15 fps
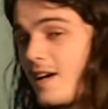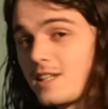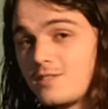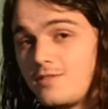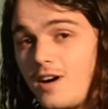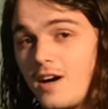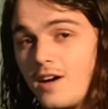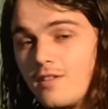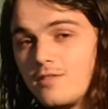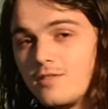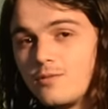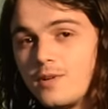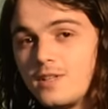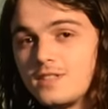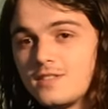X5,
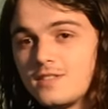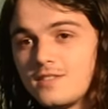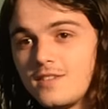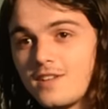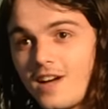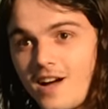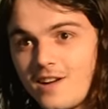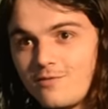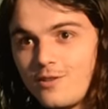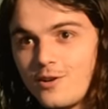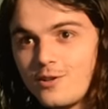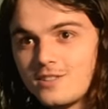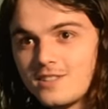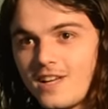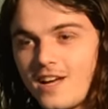which the kind
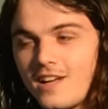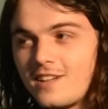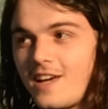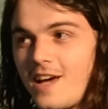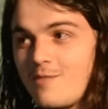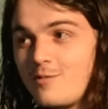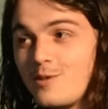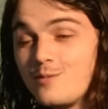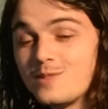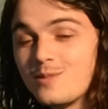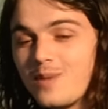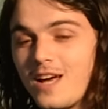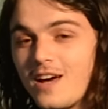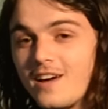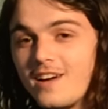folks at Cape Film
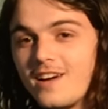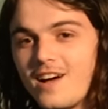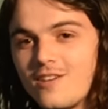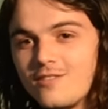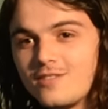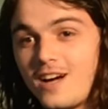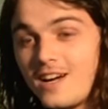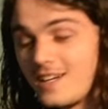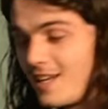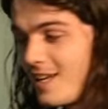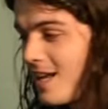Supply have kindly